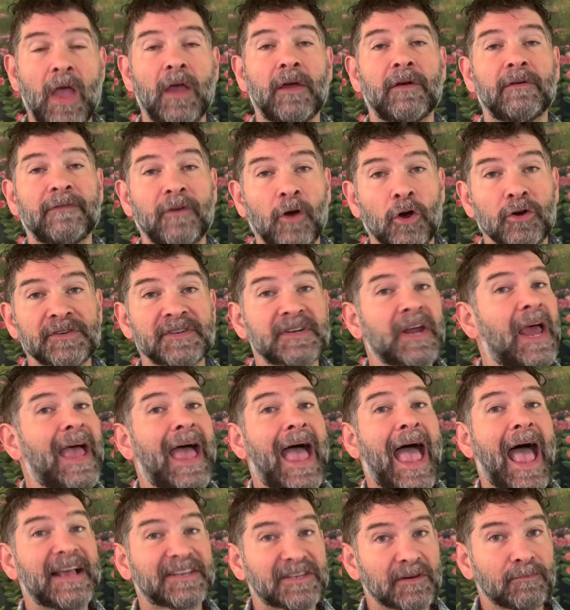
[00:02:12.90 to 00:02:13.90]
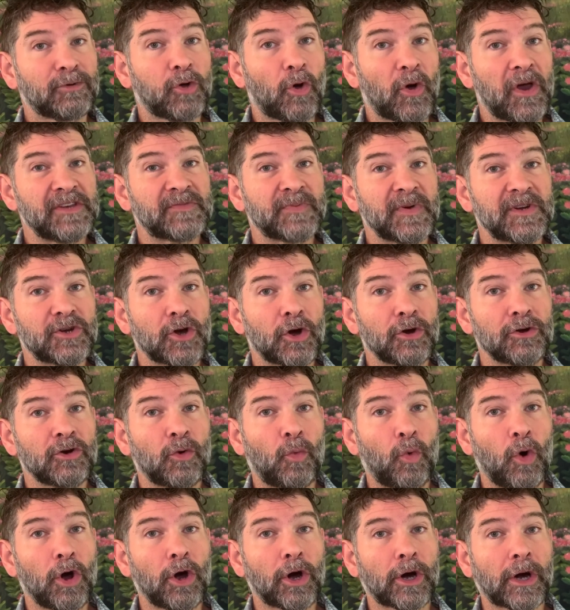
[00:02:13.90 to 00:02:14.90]
First, as employees return to
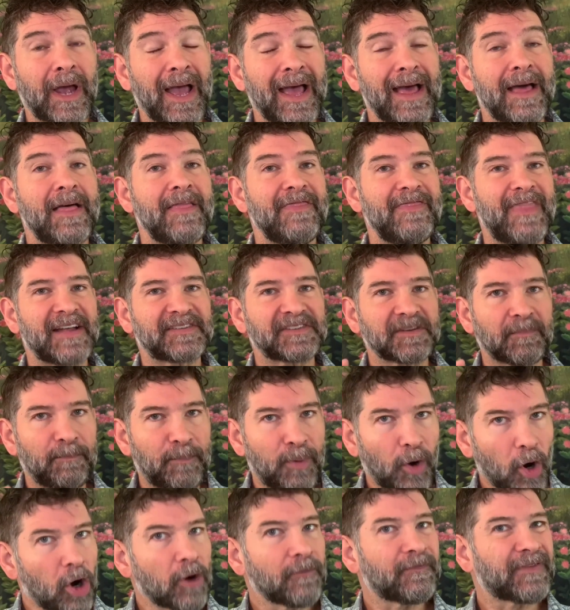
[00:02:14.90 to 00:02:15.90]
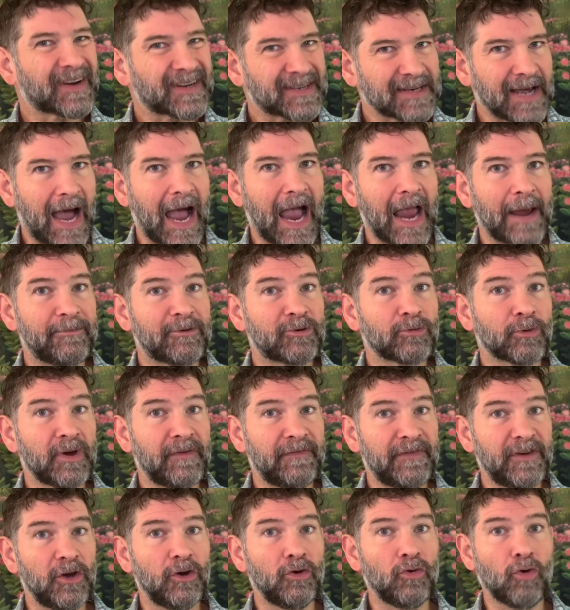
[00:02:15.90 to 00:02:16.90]
work, that's a perfect time to
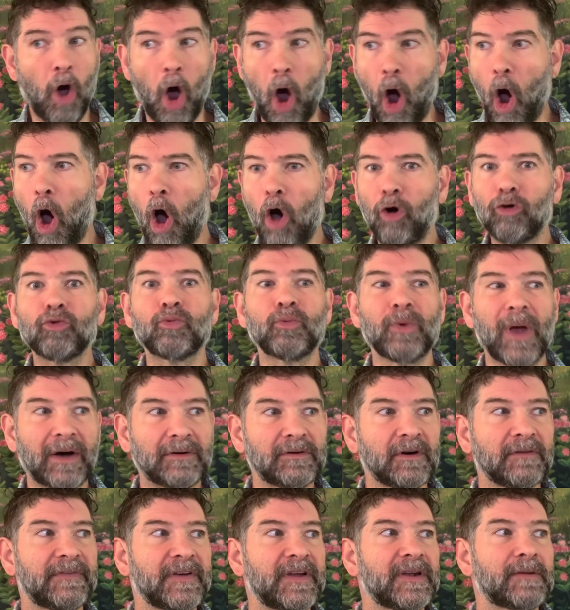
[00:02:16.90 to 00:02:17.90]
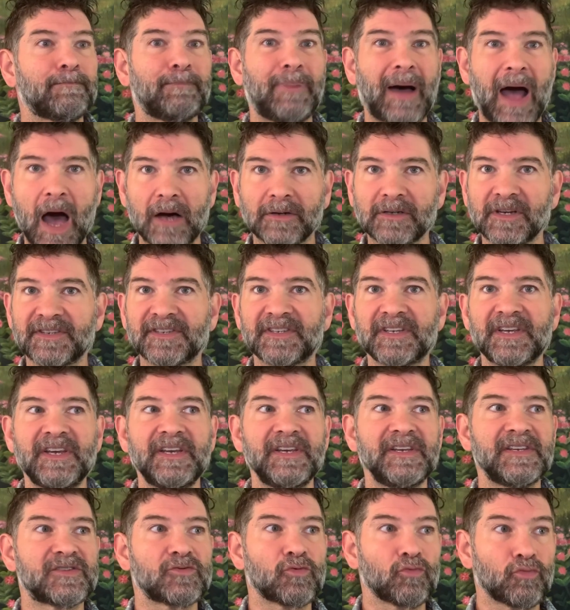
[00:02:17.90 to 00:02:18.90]
review all relevant
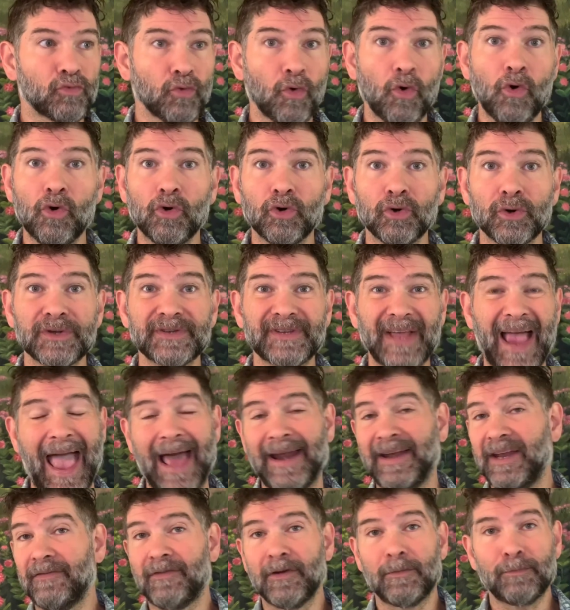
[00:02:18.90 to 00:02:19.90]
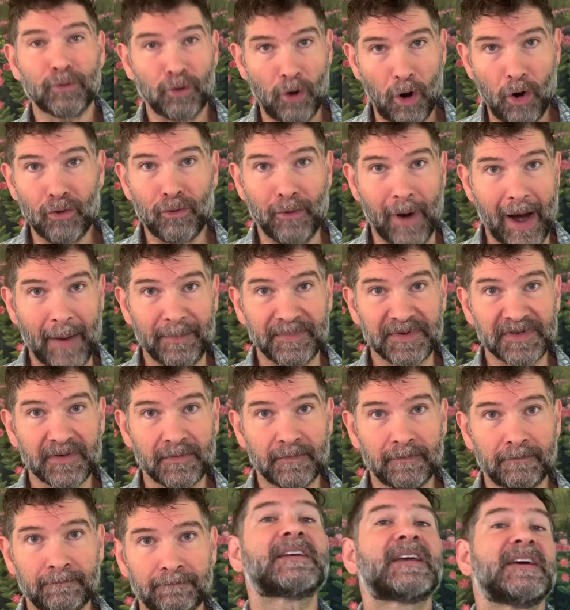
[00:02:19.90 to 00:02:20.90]
policies, rules, and even programs.
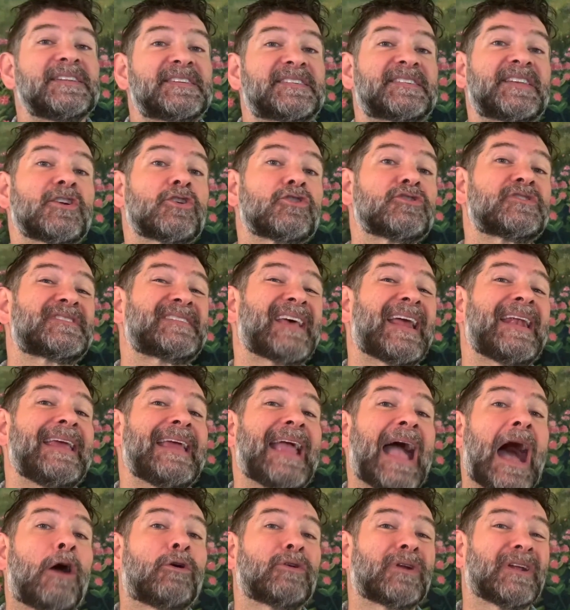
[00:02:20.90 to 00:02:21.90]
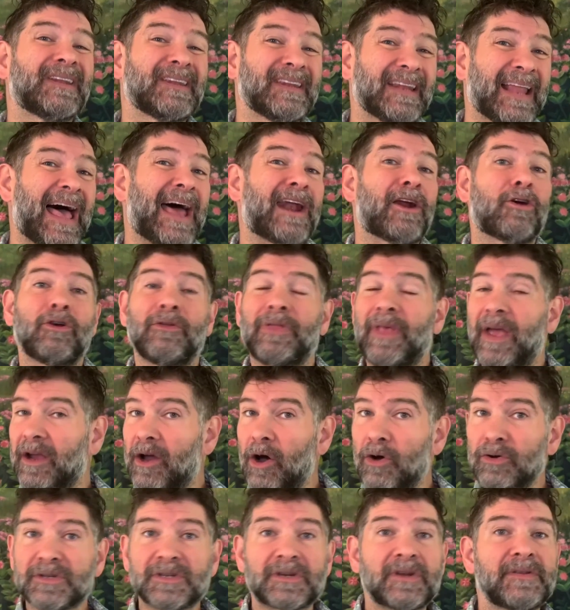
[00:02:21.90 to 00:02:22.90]
Consider sending out a letter that
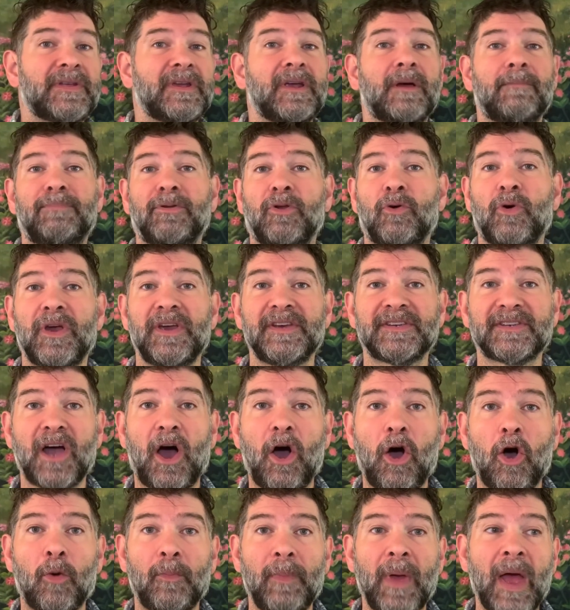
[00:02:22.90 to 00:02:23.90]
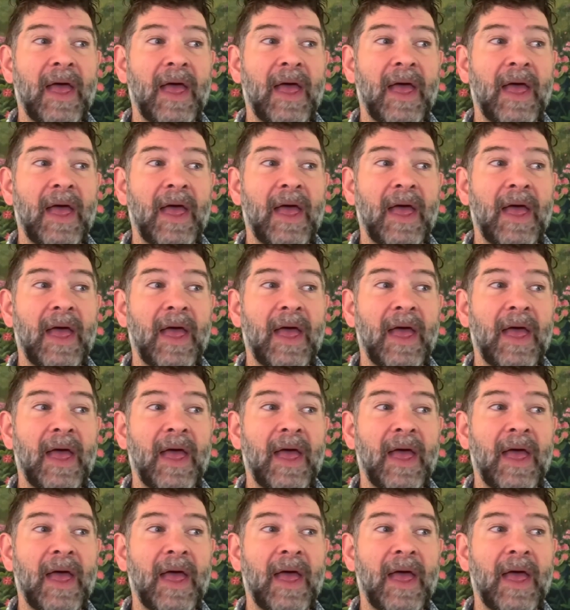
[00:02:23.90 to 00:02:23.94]
goes to the employee's home